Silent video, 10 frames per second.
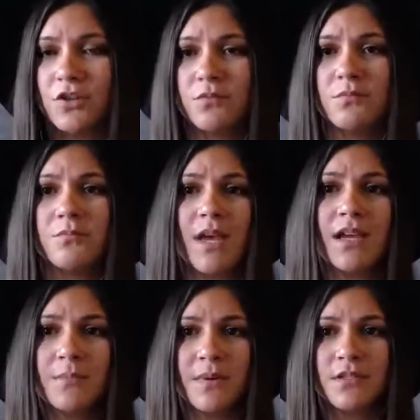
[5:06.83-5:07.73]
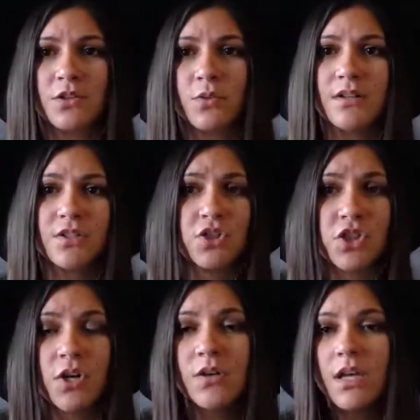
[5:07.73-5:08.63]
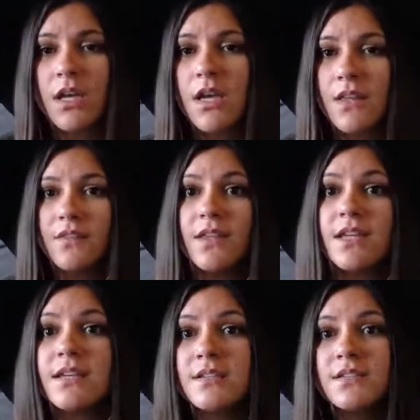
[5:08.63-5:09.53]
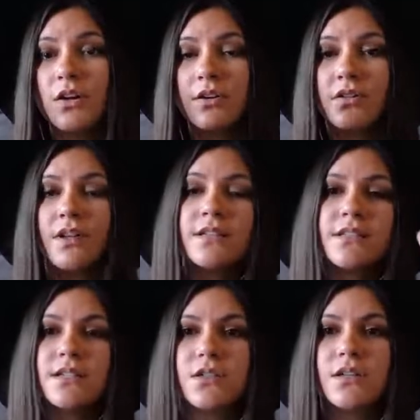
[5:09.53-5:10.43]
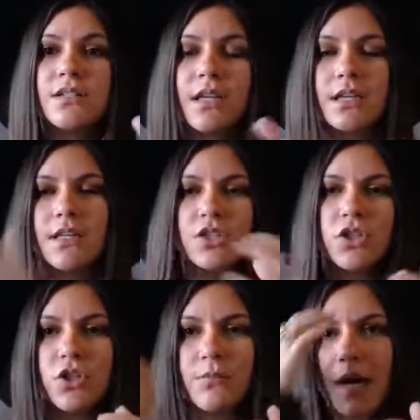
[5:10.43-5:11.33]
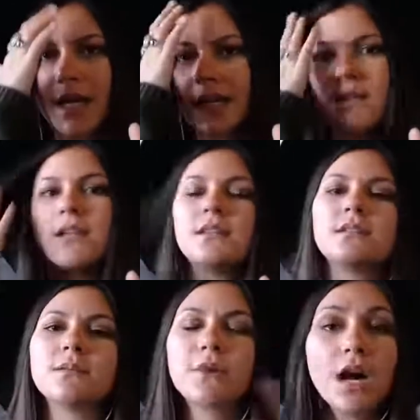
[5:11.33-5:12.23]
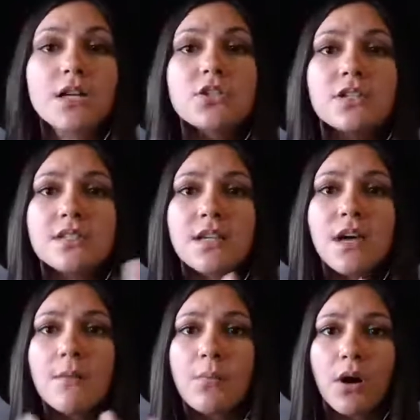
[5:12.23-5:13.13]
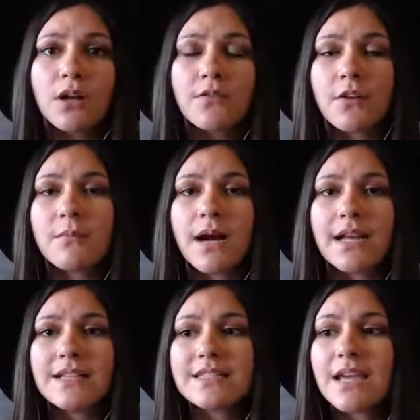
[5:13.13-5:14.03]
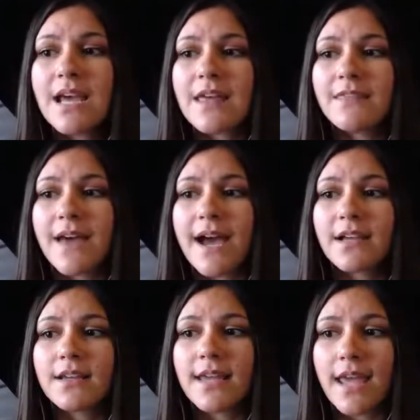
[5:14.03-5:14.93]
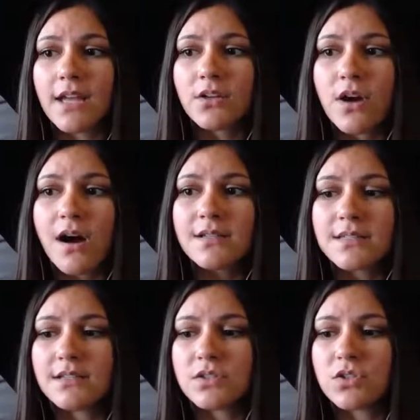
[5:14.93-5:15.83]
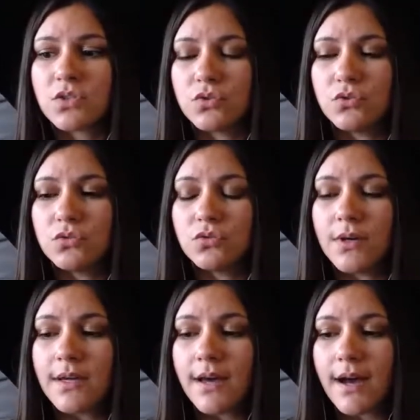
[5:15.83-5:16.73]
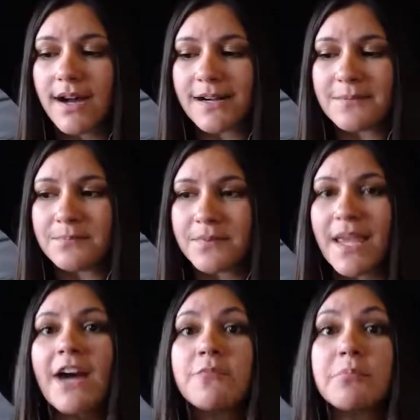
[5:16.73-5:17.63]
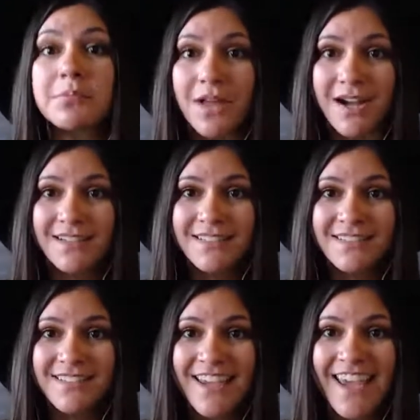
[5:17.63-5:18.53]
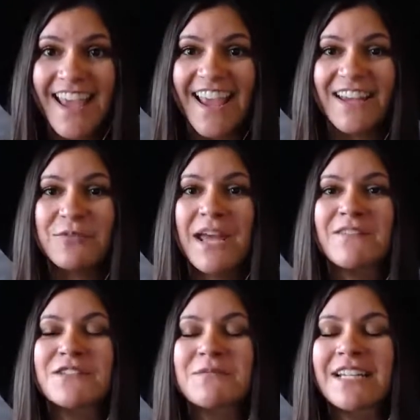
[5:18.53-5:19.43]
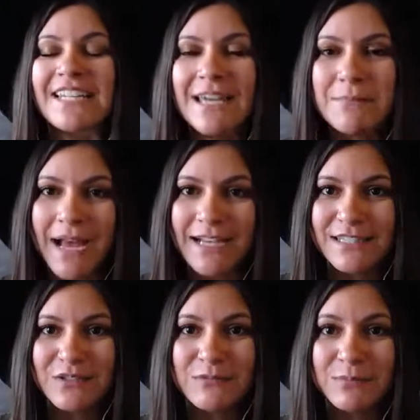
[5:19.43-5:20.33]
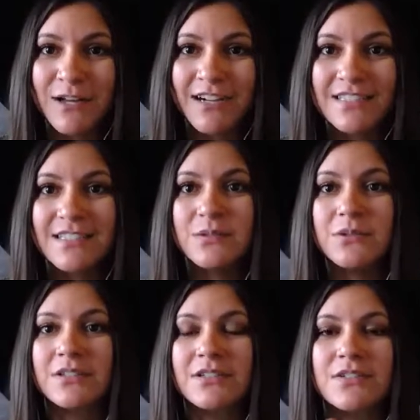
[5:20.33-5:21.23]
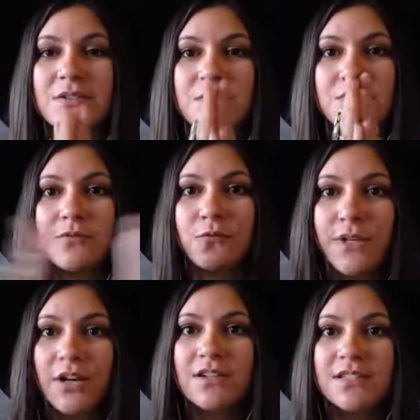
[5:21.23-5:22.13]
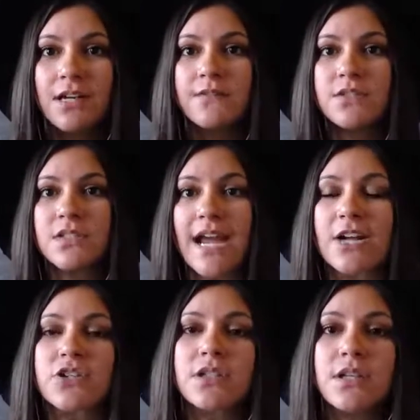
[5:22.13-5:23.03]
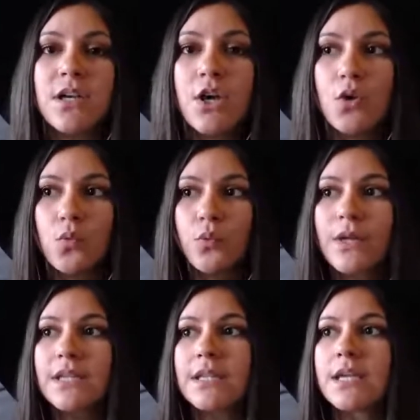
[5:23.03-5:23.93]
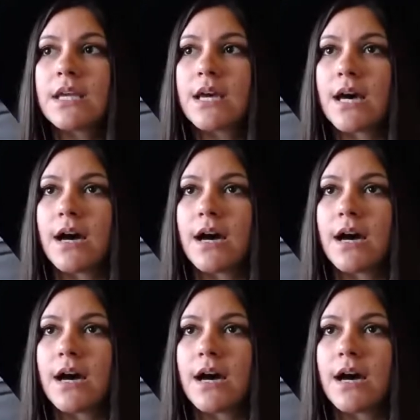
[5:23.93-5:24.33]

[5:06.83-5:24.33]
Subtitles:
makeup as a career is a joke. These are things that start to condition your mind in the subconscious part of our minds that can cause us to have blocks. And we have to get past those blocks in order to free ourselves to actually really